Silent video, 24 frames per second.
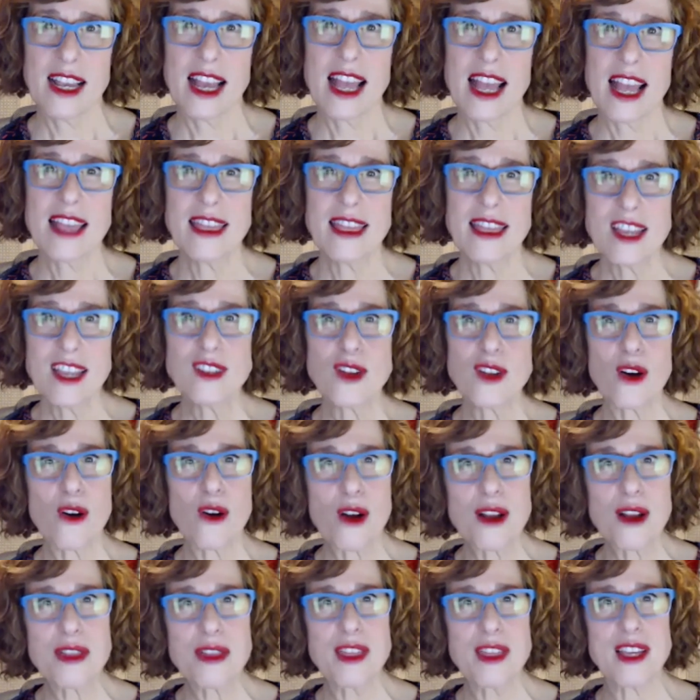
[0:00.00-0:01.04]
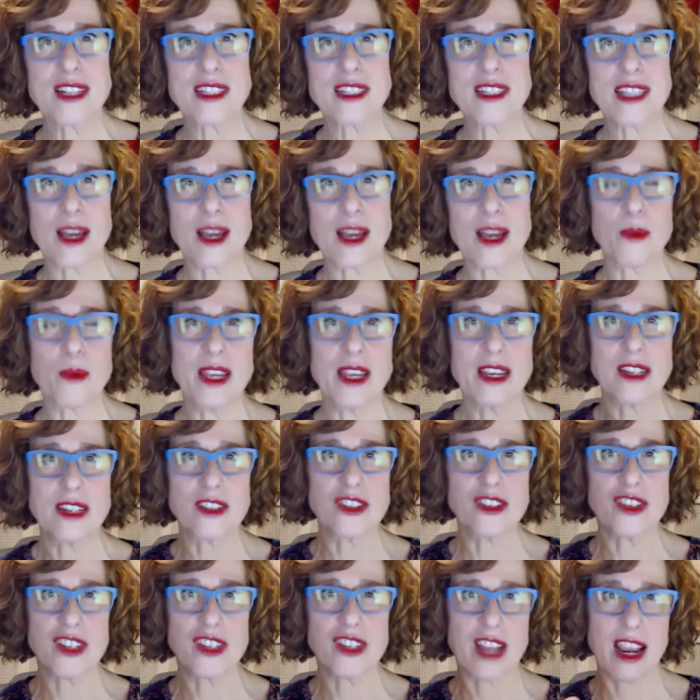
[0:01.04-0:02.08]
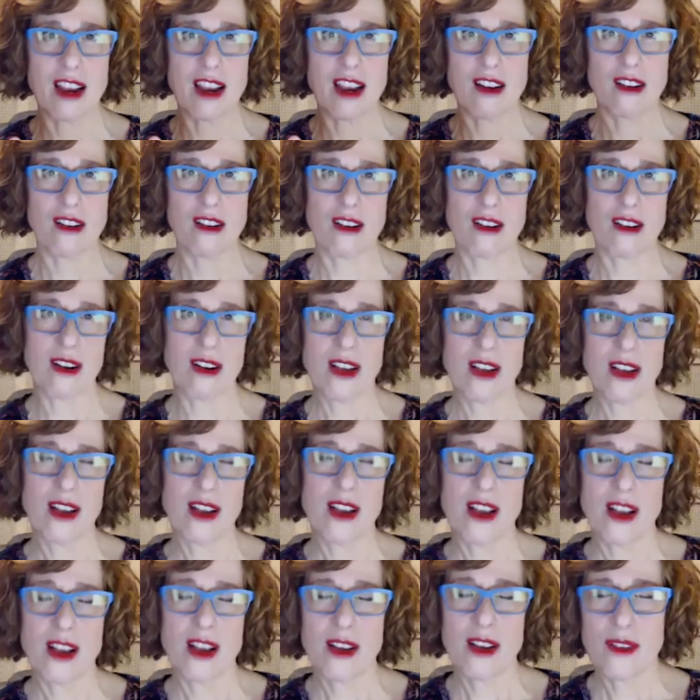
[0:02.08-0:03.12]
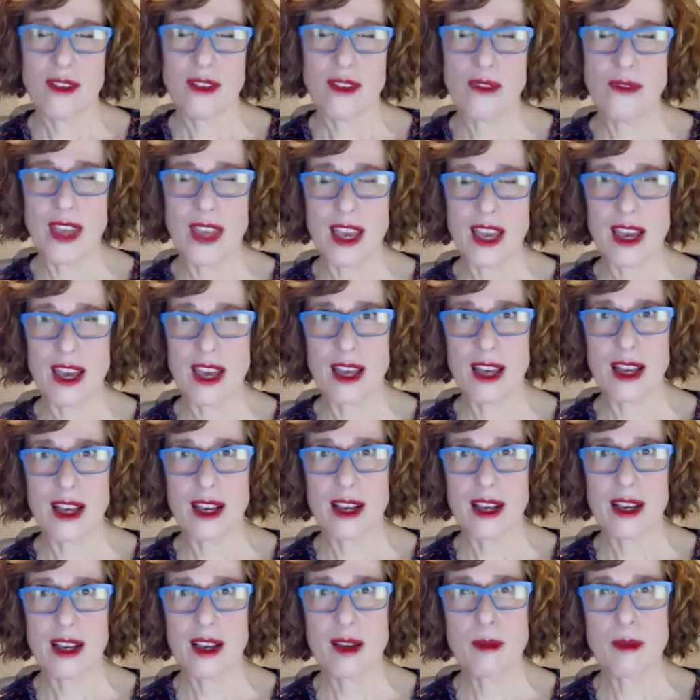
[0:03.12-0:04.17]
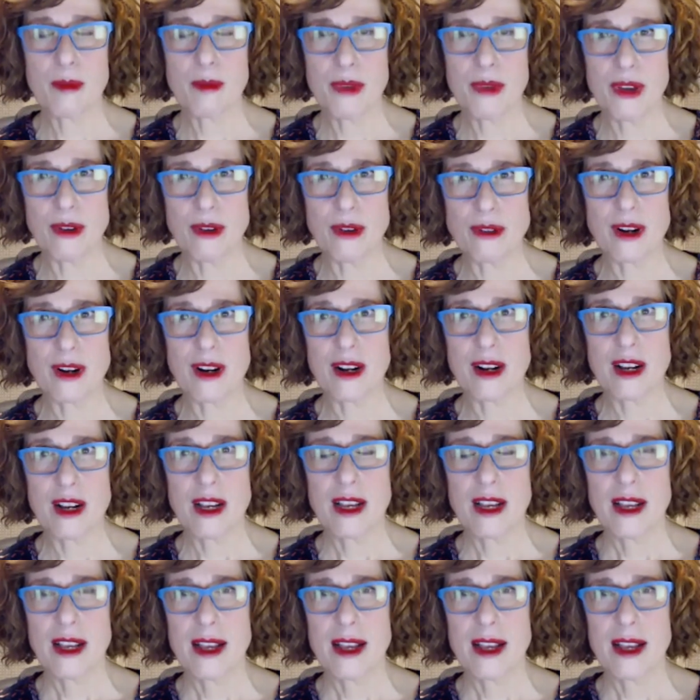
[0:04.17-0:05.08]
And these are things that we can share via computer,